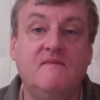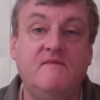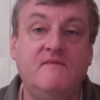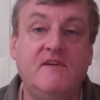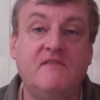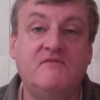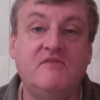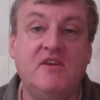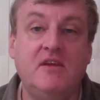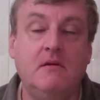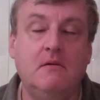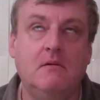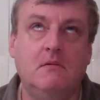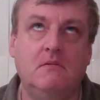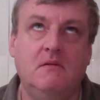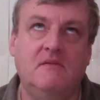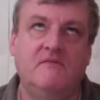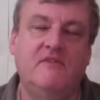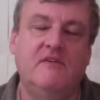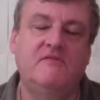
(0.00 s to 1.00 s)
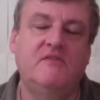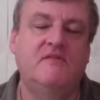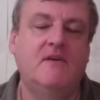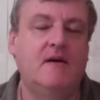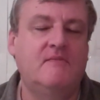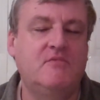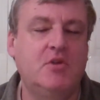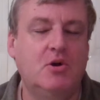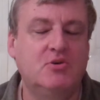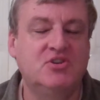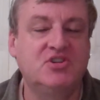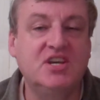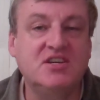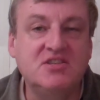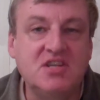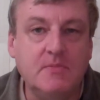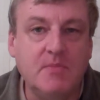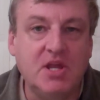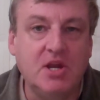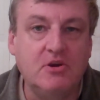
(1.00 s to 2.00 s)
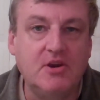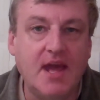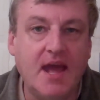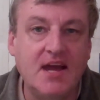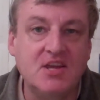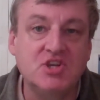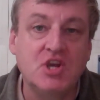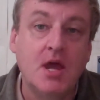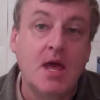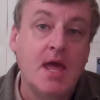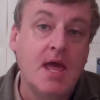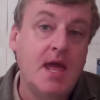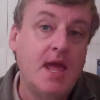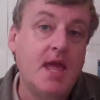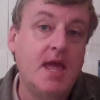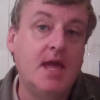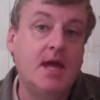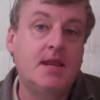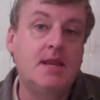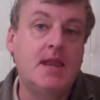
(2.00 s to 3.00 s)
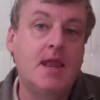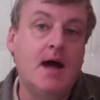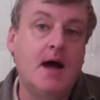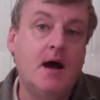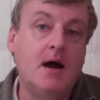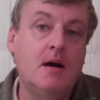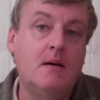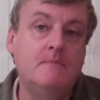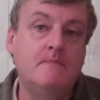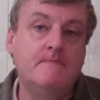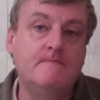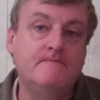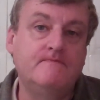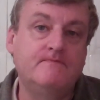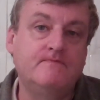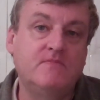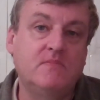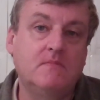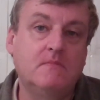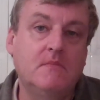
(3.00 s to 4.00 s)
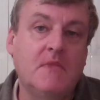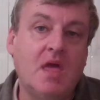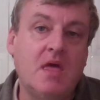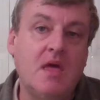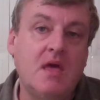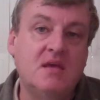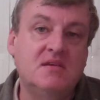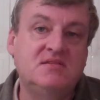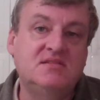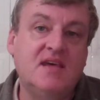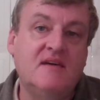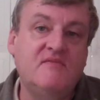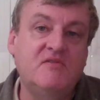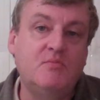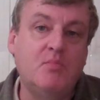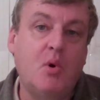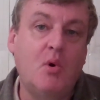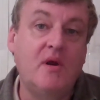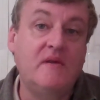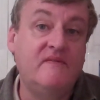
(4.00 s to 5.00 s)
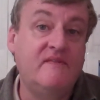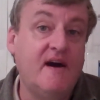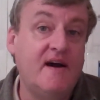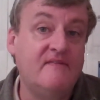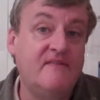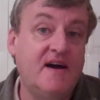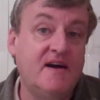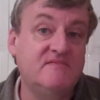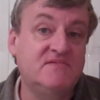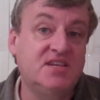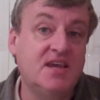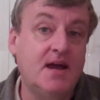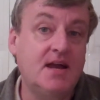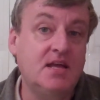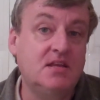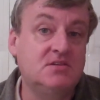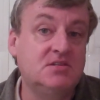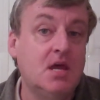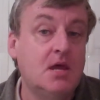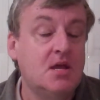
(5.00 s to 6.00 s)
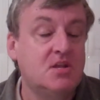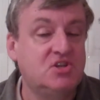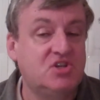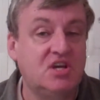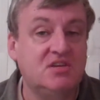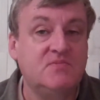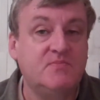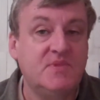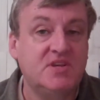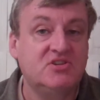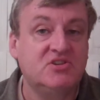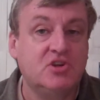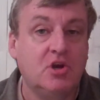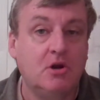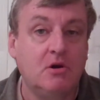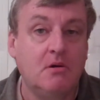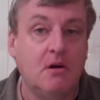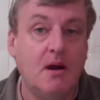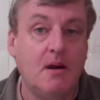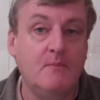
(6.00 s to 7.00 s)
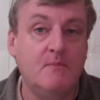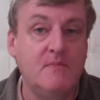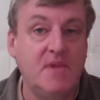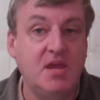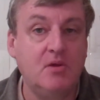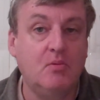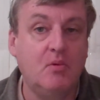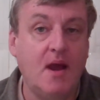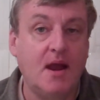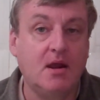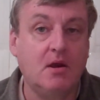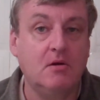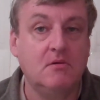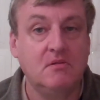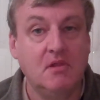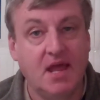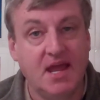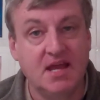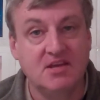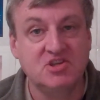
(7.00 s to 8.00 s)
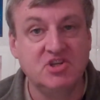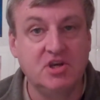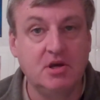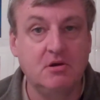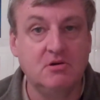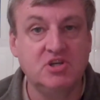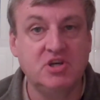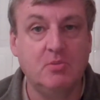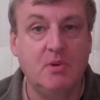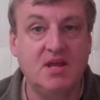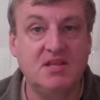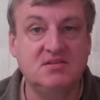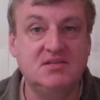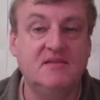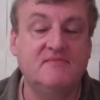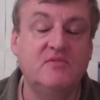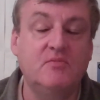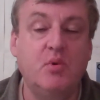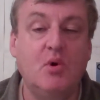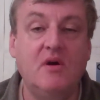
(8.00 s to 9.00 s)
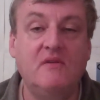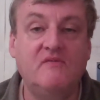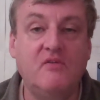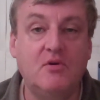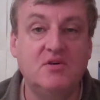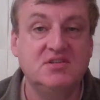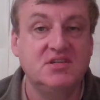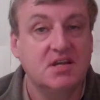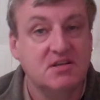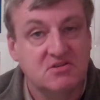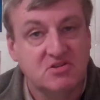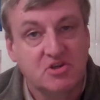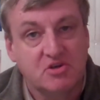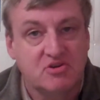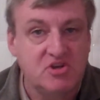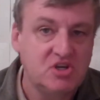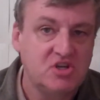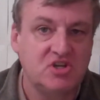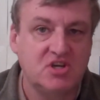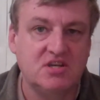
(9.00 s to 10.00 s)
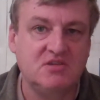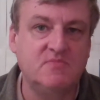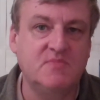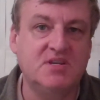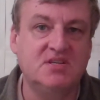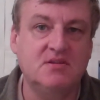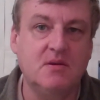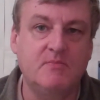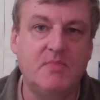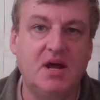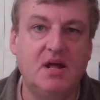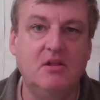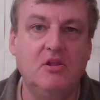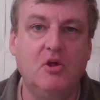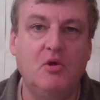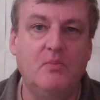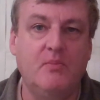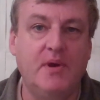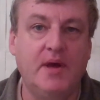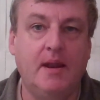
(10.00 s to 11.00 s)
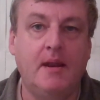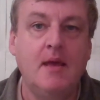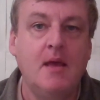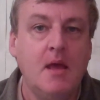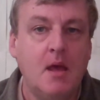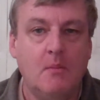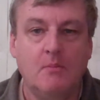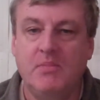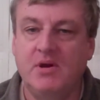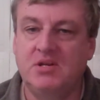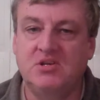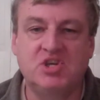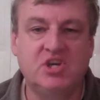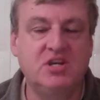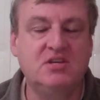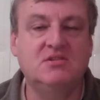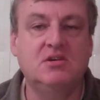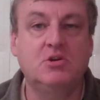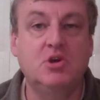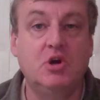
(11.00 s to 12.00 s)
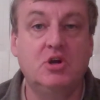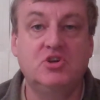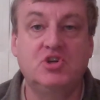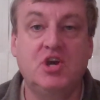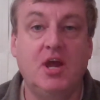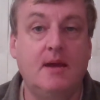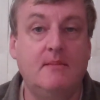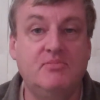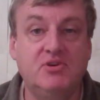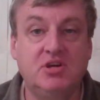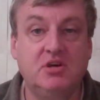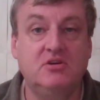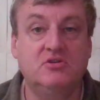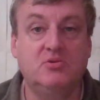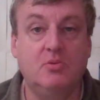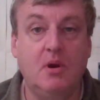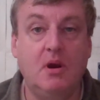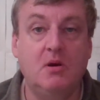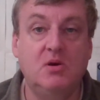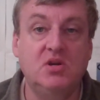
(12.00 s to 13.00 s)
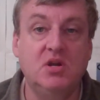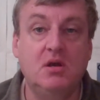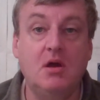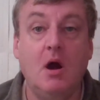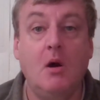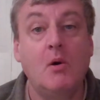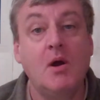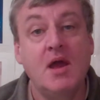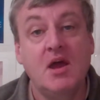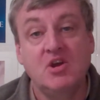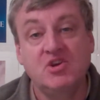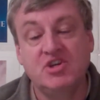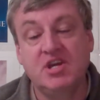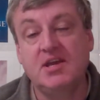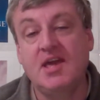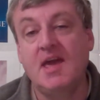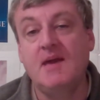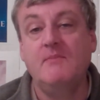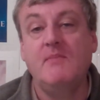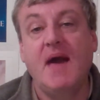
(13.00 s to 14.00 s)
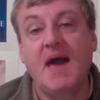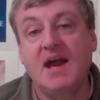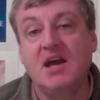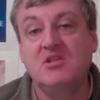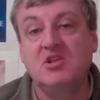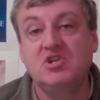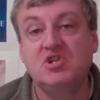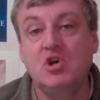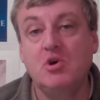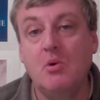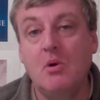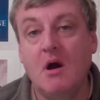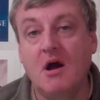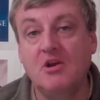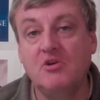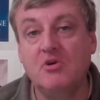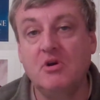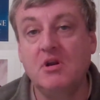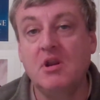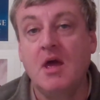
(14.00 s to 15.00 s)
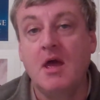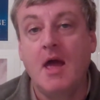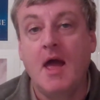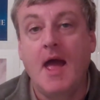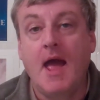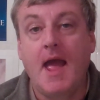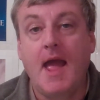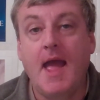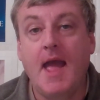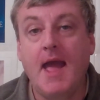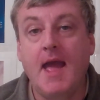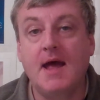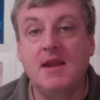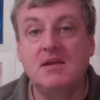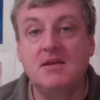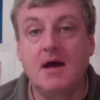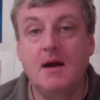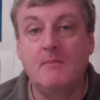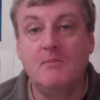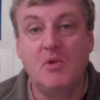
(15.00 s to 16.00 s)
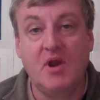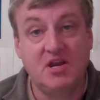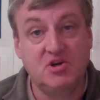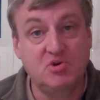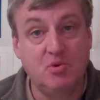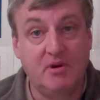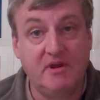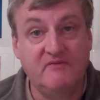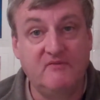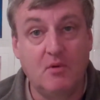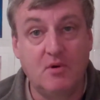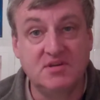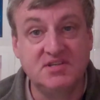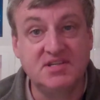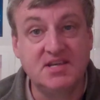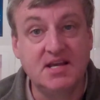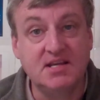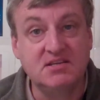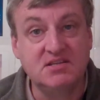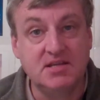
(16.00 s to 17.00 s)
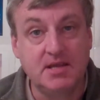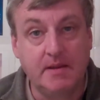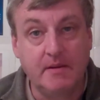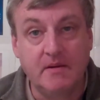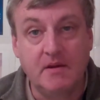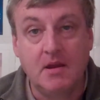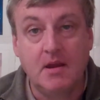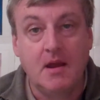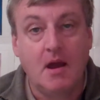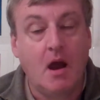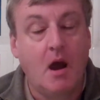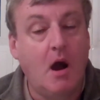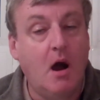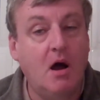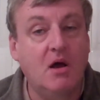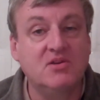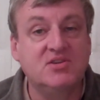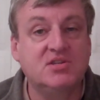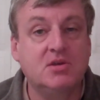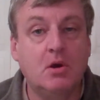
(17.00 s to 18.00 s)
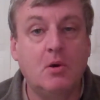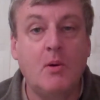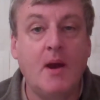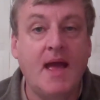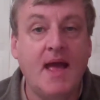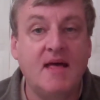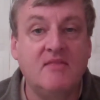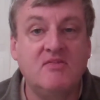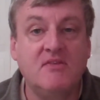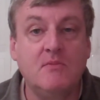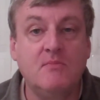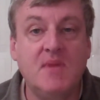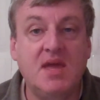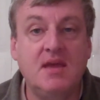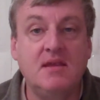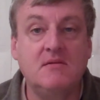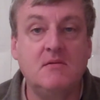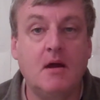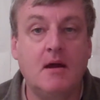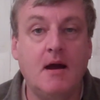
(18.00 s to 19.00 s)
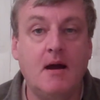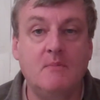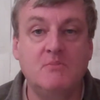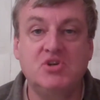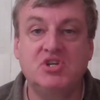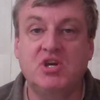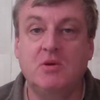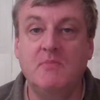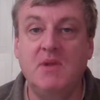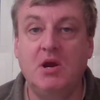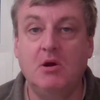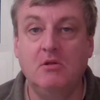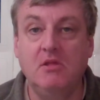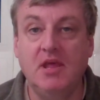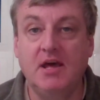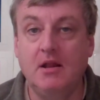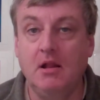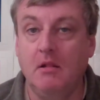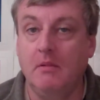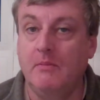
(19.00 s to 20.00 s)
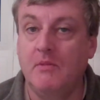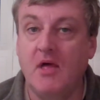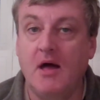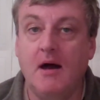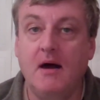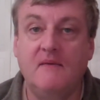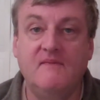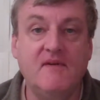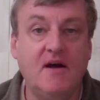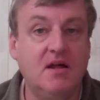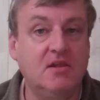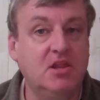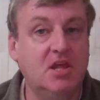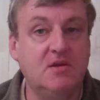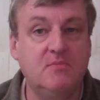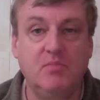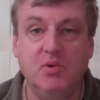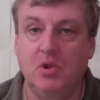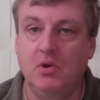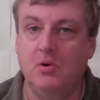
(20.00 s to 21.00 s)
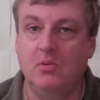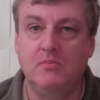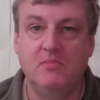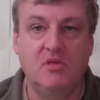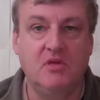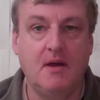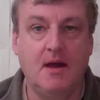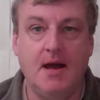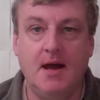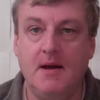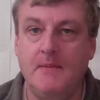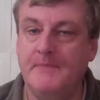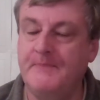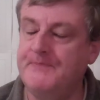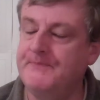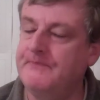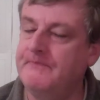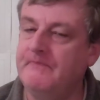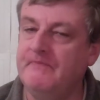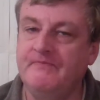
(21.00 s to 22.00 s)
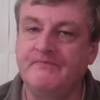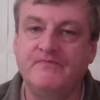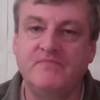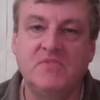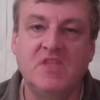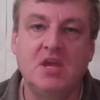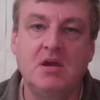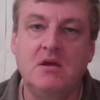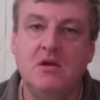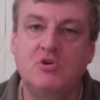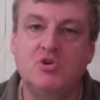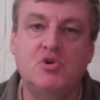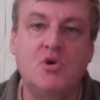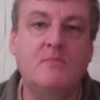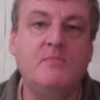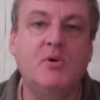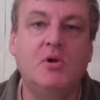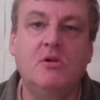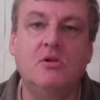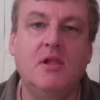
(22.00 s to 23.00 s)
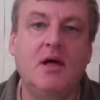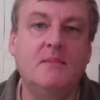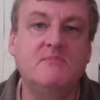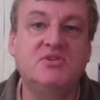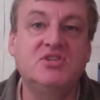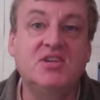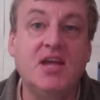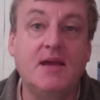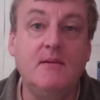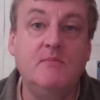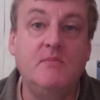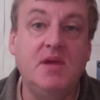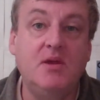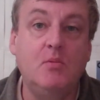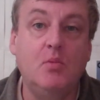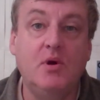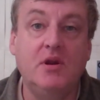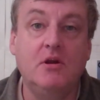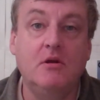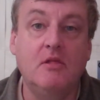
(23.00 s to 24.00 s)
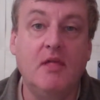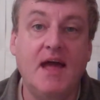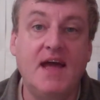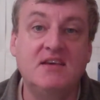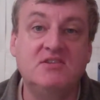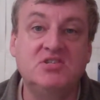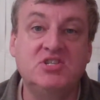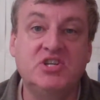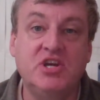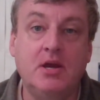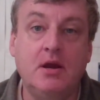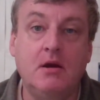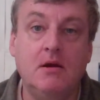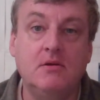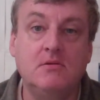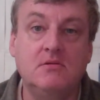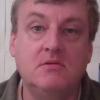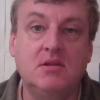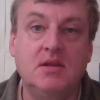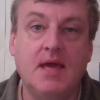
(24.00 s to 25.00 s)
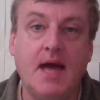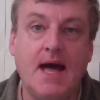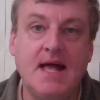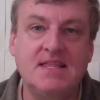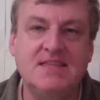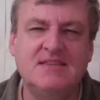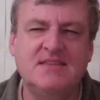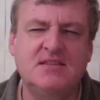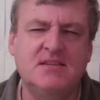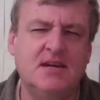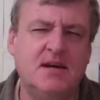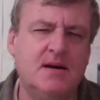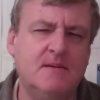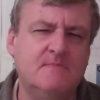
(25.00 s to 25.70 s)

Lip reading: 60-meter dash in 7.55 seconds. Just missed her meet record last year. She ran 7.46, so she just missed it by a little bit, but she's in good shape. She's raring to go. She came back in the 200, and ran 24.60. Also at the meet, Shamir Little of Lindblom, triple state meet winner last year and got